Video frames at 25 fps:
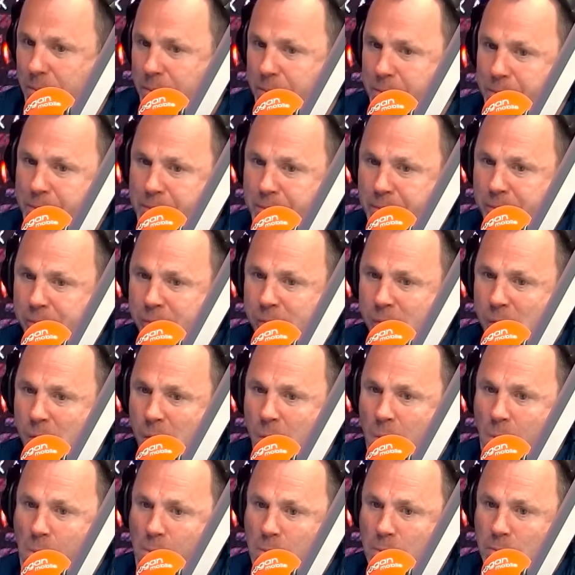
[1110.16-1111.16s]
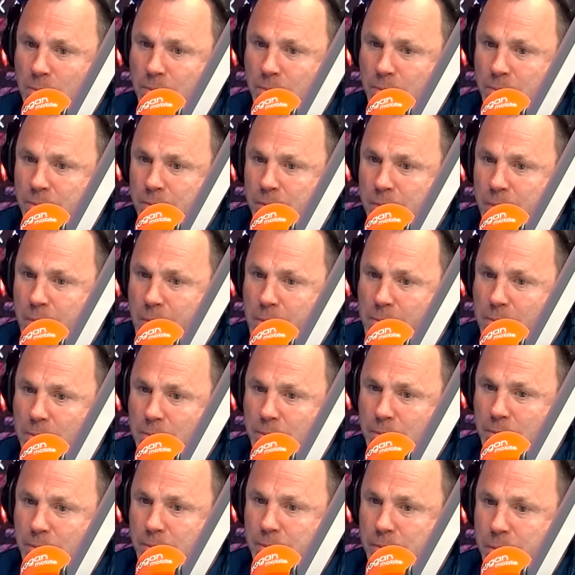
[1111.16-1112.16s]
I love the way Hawthorn are going about it. I might go
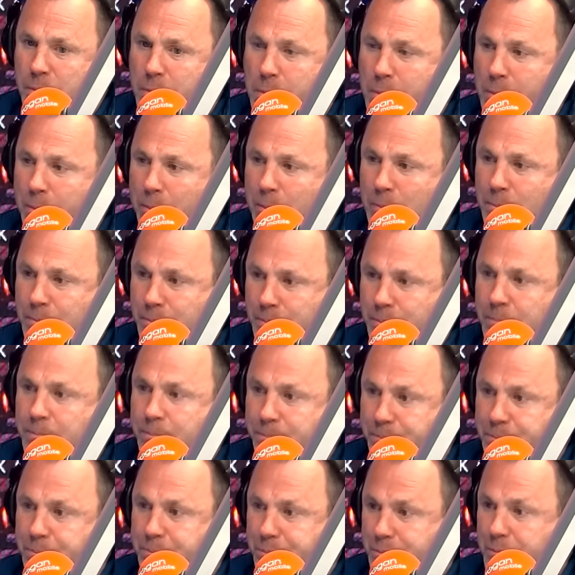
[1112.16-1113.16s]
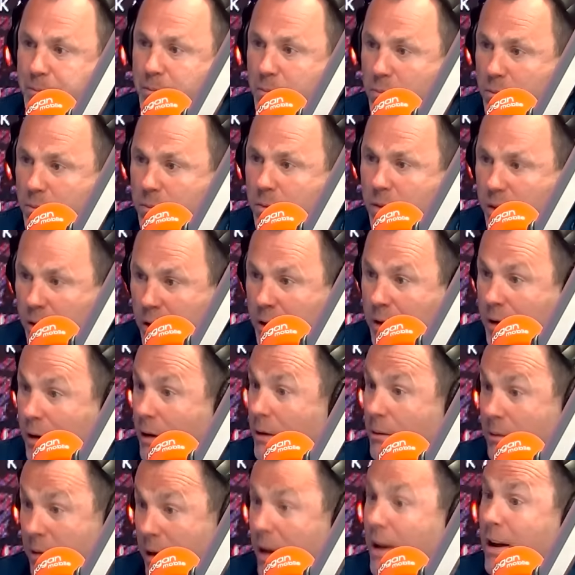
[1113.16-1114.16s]
there. Like they
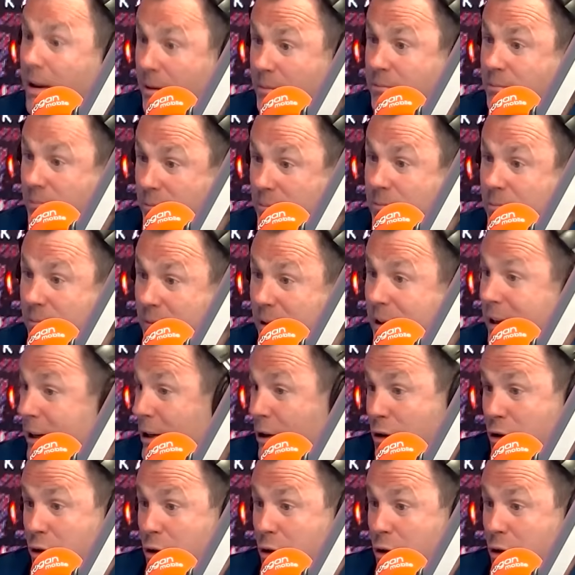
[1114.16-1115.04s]
can get it. Or